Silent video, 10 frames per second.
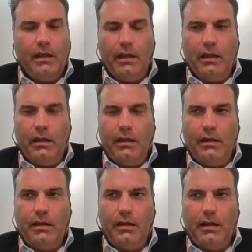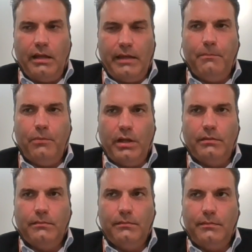And at that
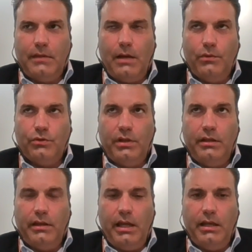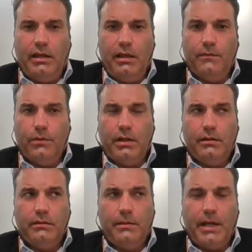point, that was really the heyday of
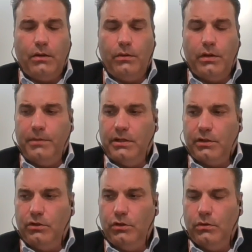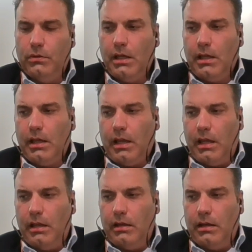what tobacco companies could do.
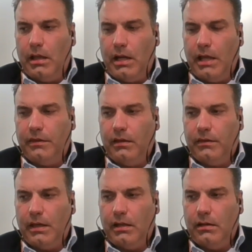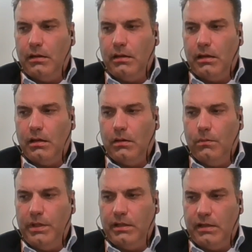And I think that
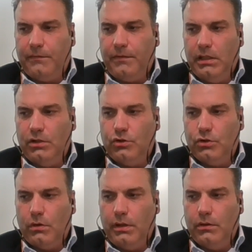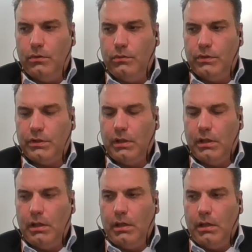we can definitely enjoy those
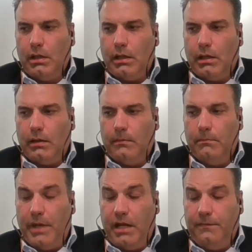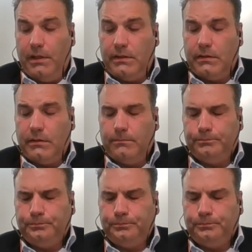benefits,